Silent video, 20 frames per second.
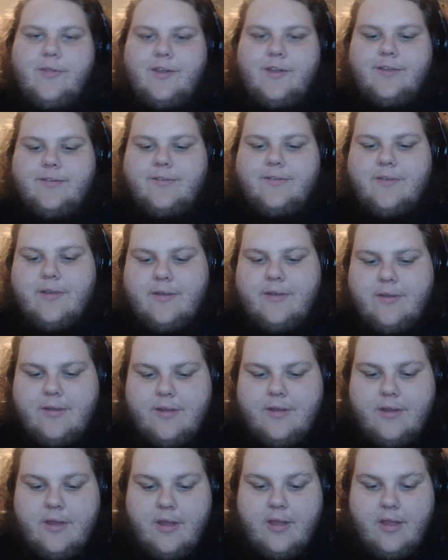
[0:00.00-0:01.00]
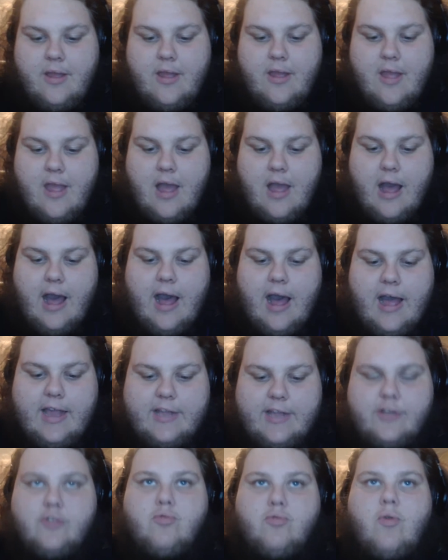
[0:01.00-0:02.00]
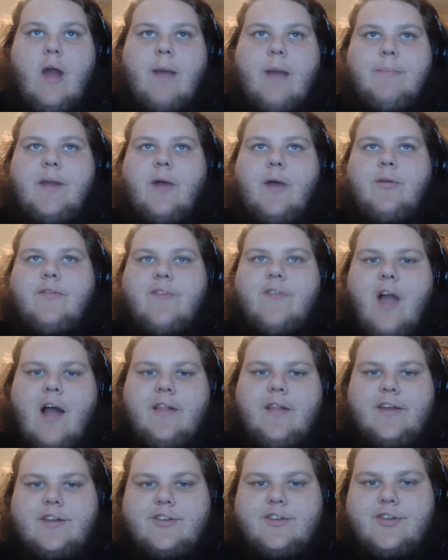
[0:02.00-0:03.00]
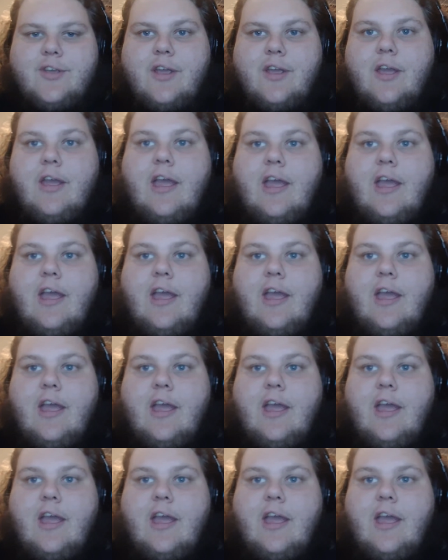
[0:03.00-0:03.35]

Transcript: this, I dropped out of college.